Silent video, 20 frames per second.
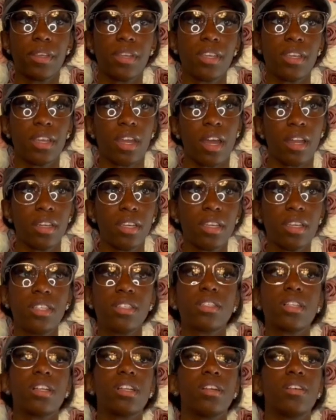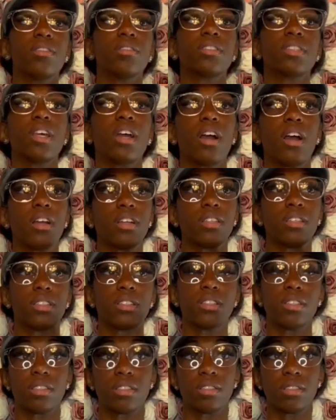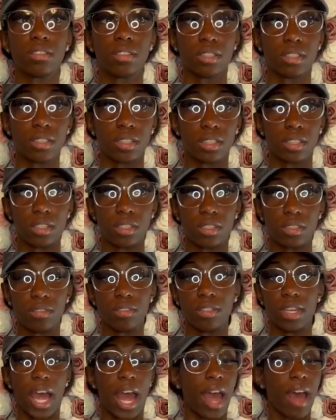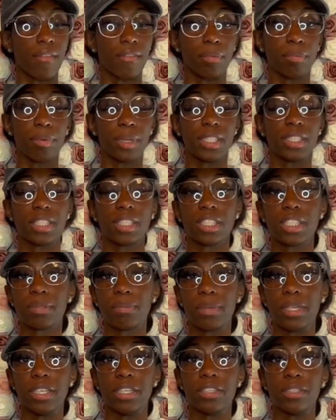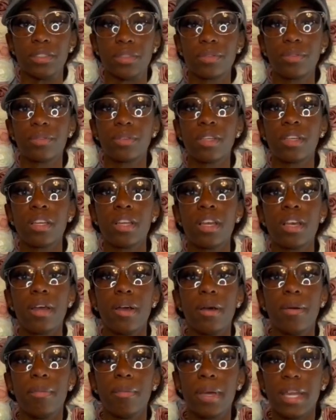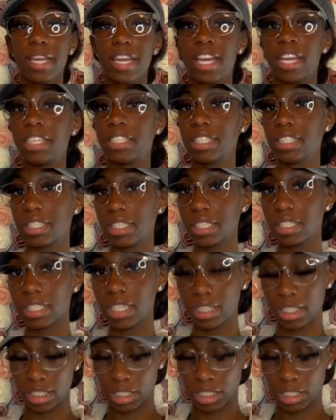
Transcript: Y'all, these clothes do not have a pleasant smell. But yeah, this is nothing